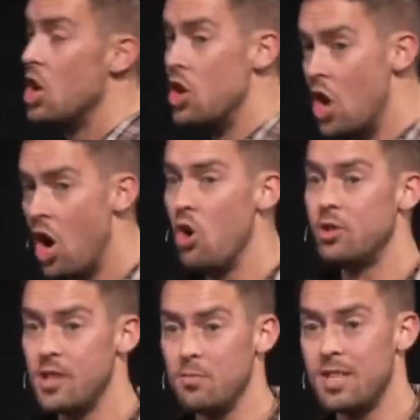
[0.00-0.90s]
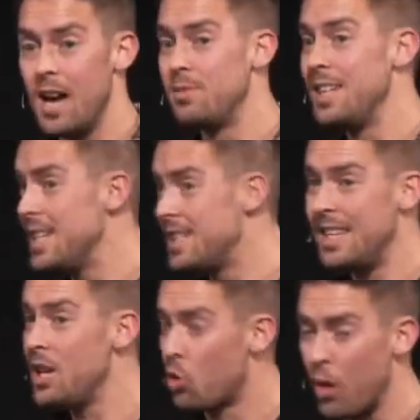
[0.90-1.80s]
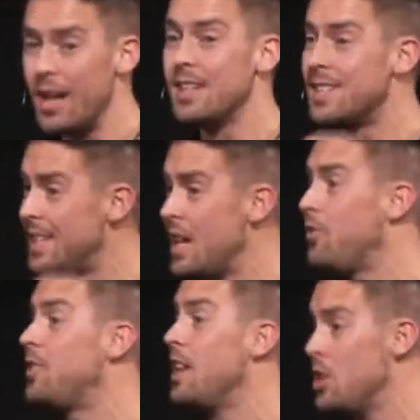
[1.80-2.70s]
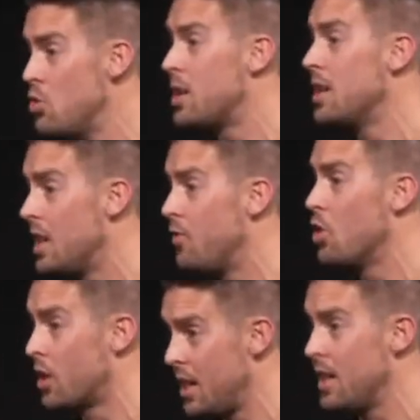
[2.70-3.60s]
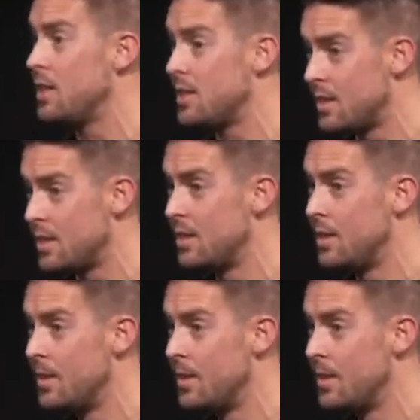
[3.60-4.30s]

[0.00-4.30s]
No, sometimes is the greatest gift that you can give your kids.